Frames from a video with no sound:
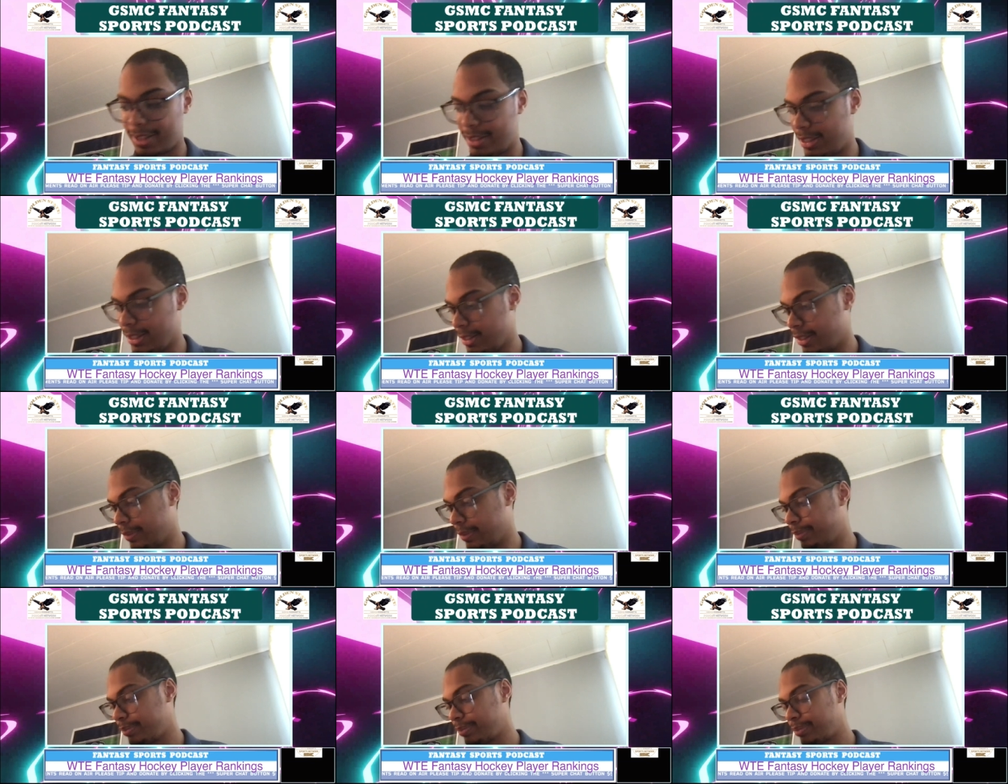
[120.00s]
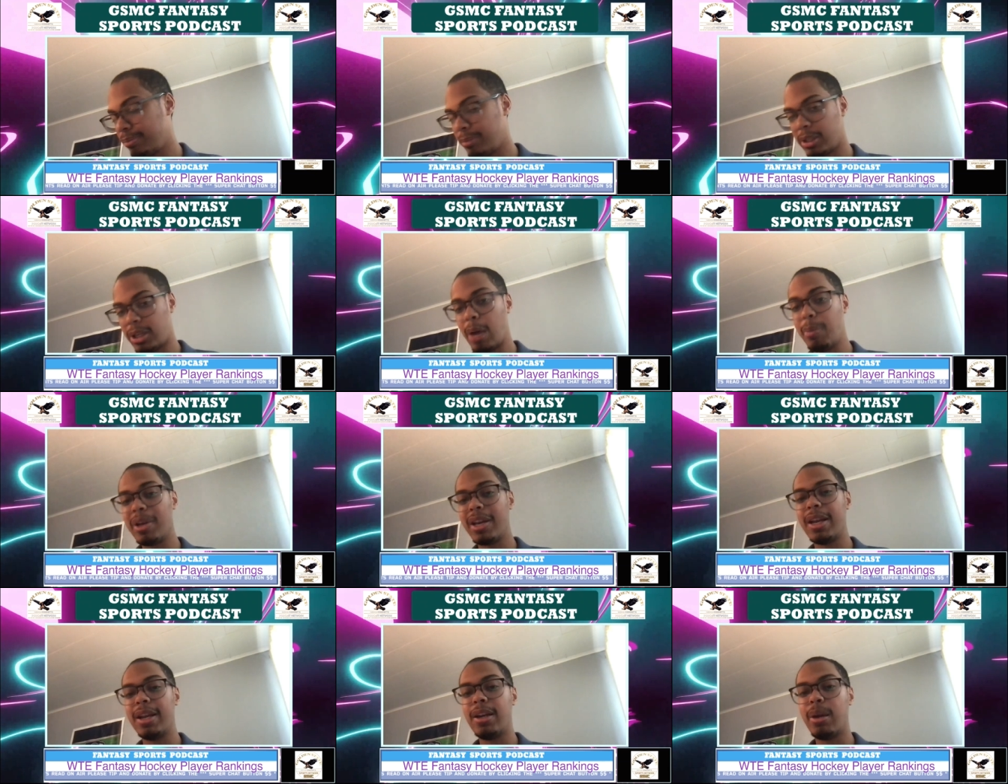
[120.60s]
season. But
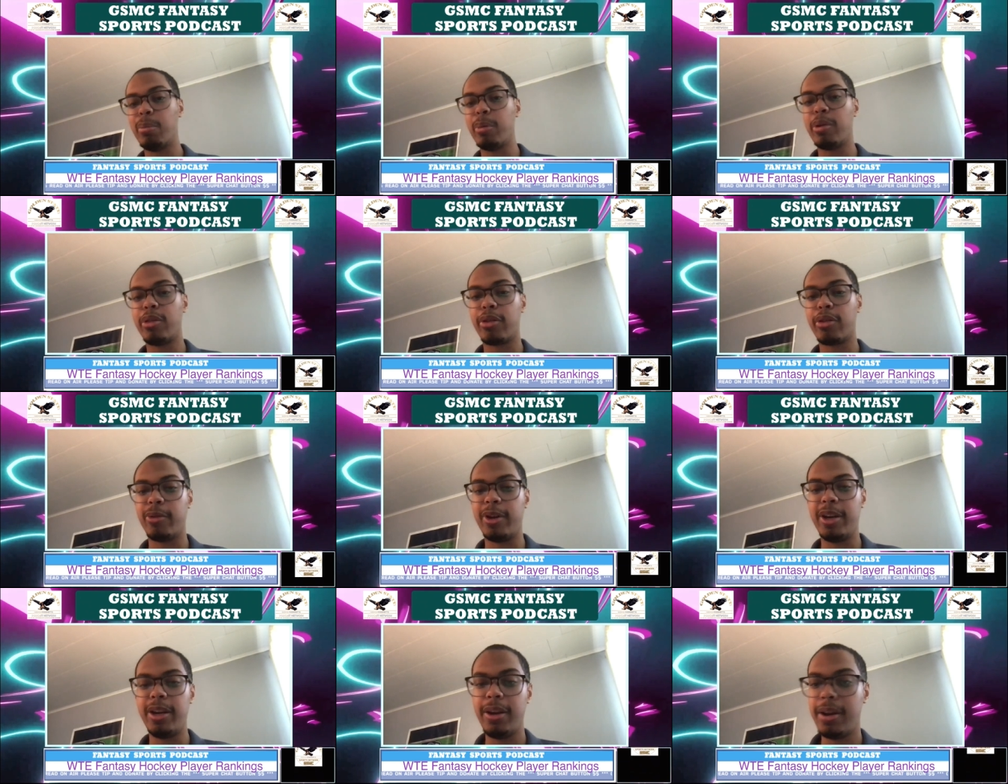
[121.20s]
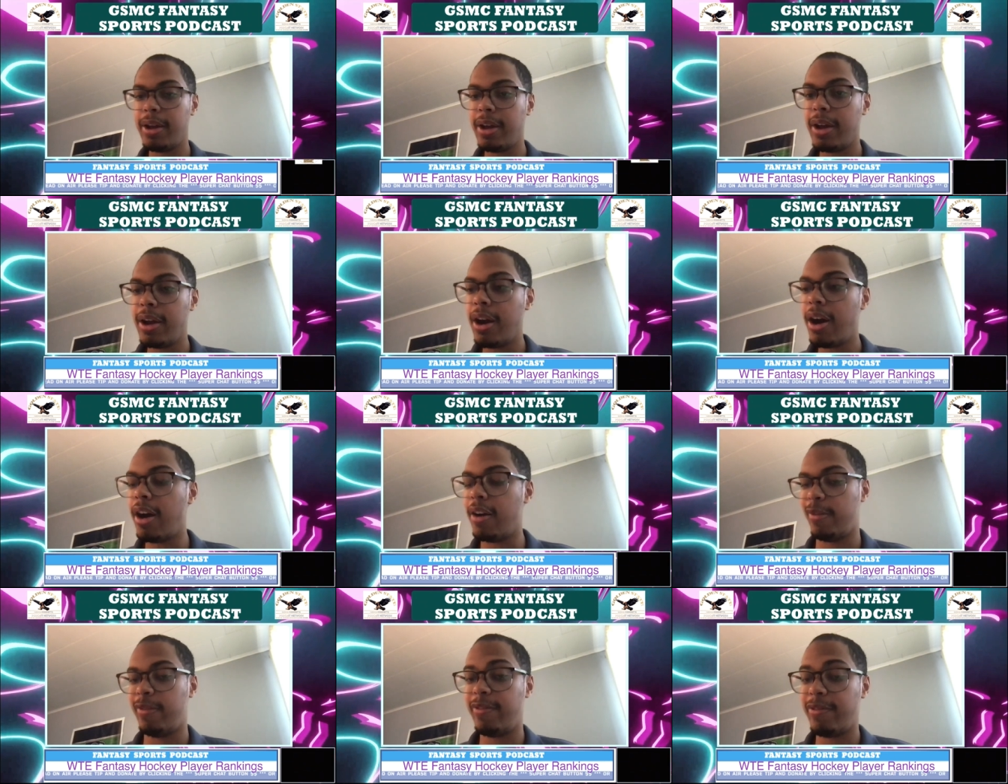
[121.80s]
coming in at number three,
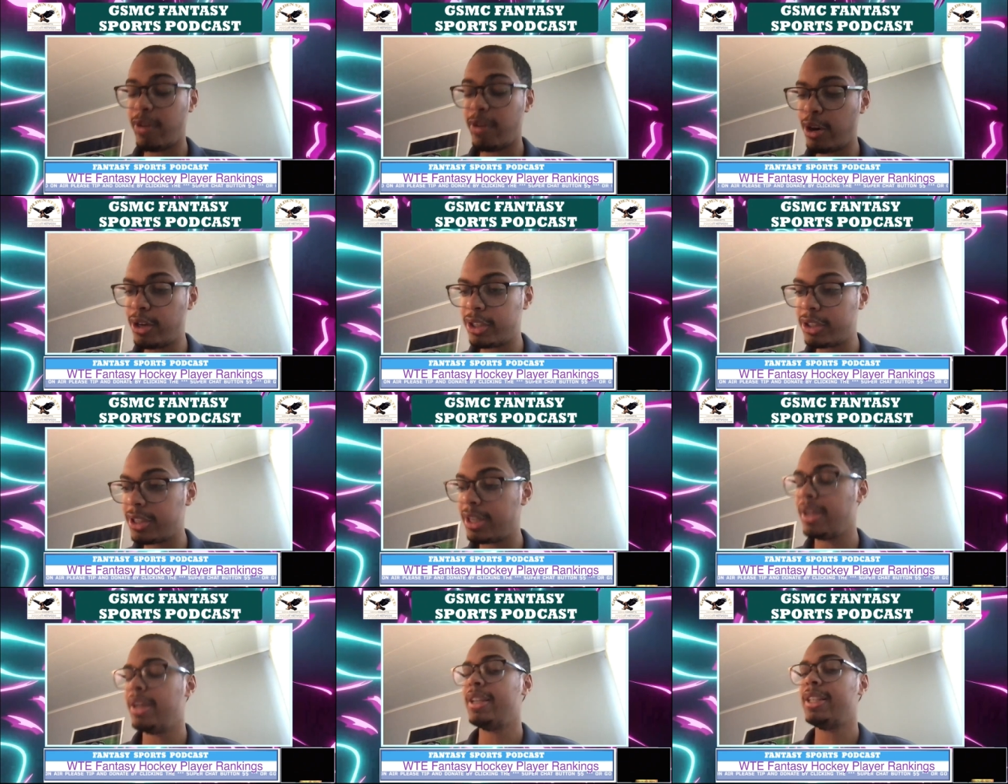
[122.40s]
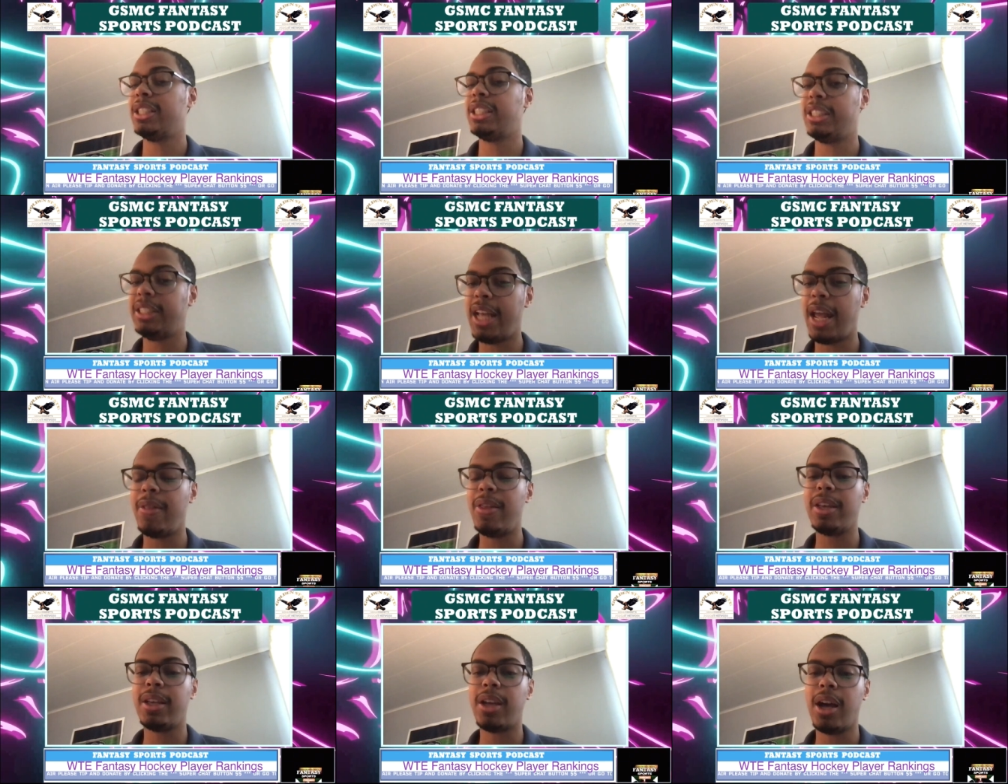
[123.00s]
our first
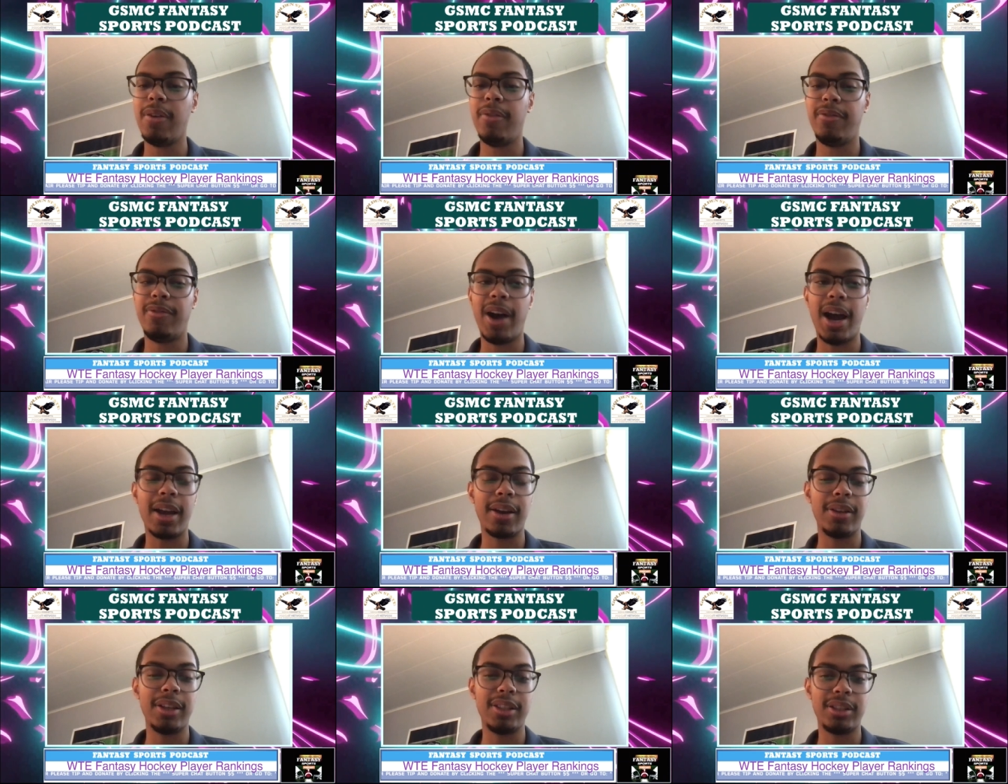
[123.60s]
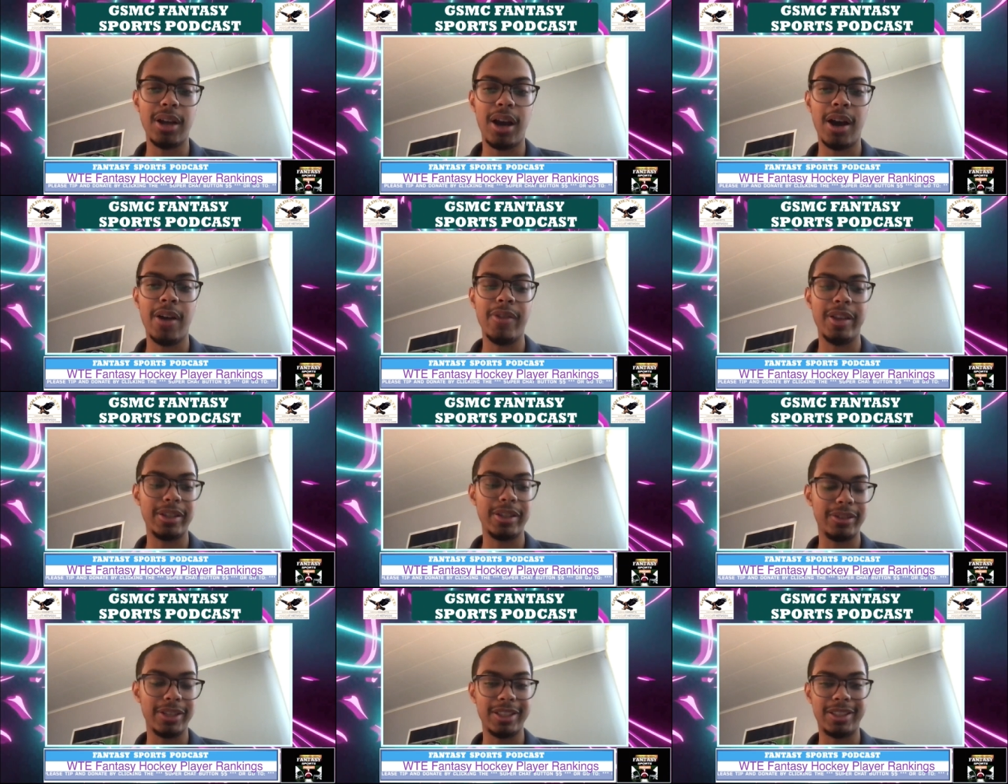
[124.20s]
Stanley Cup finalist on
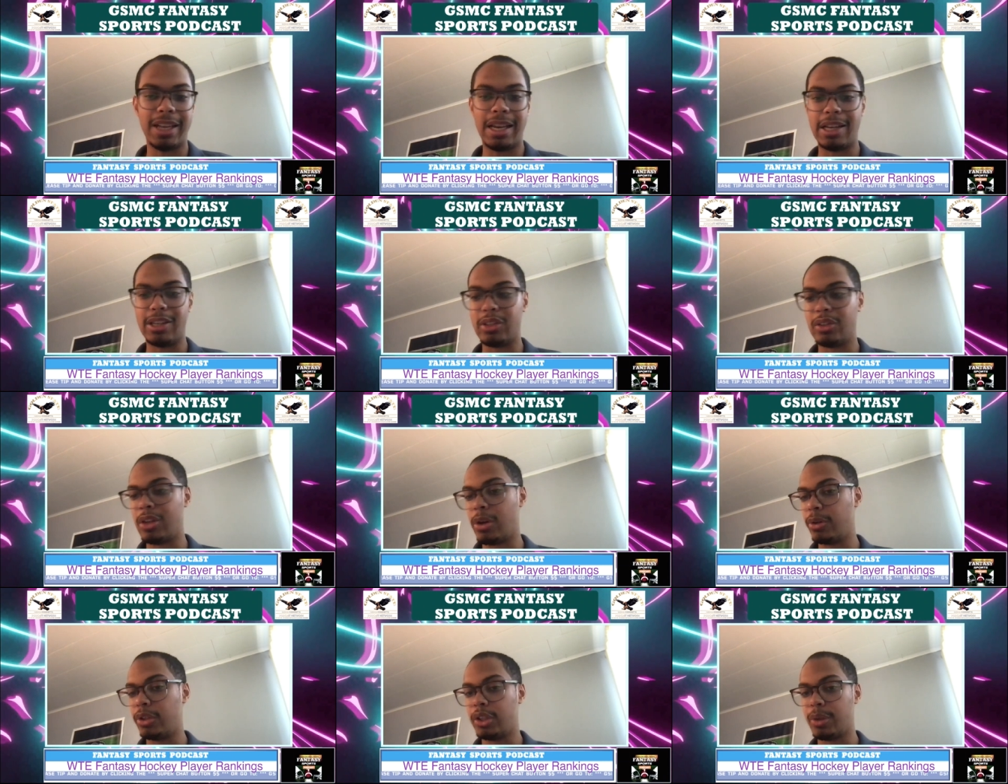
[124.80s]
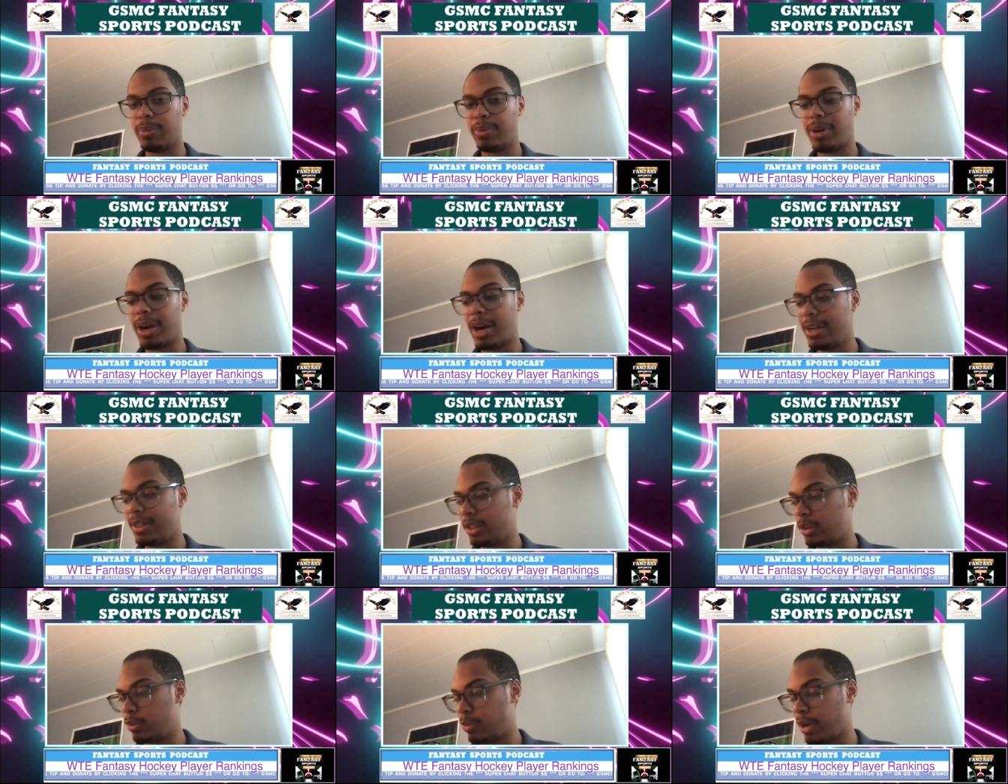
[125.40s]
this list, and it's no
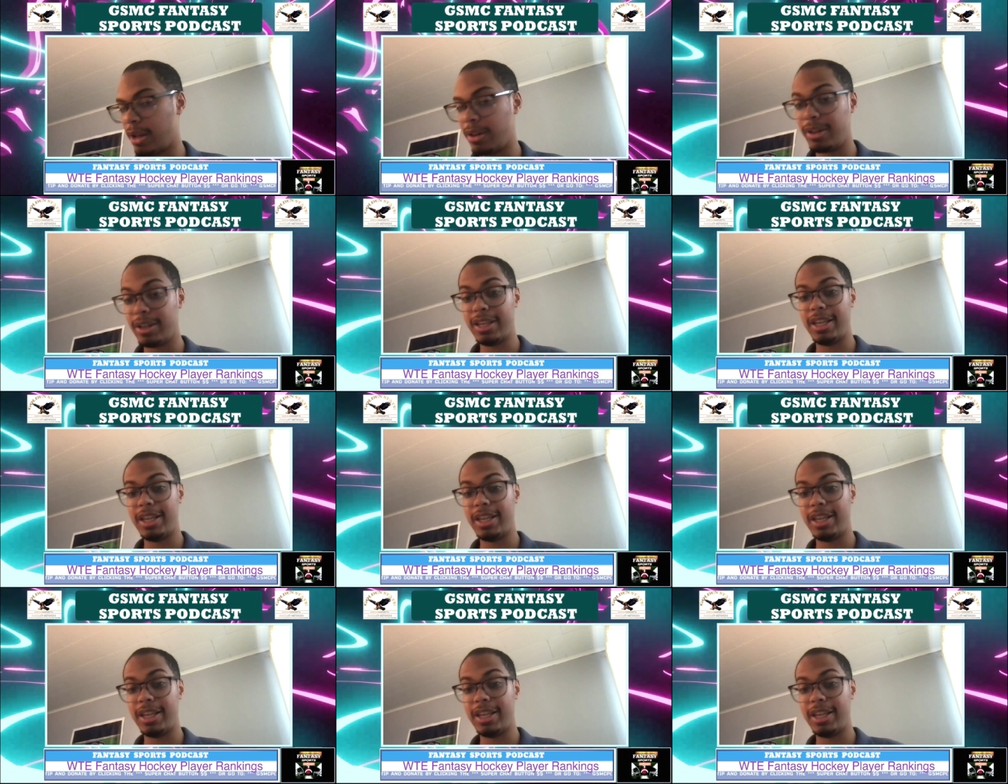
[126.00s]
surprise as well.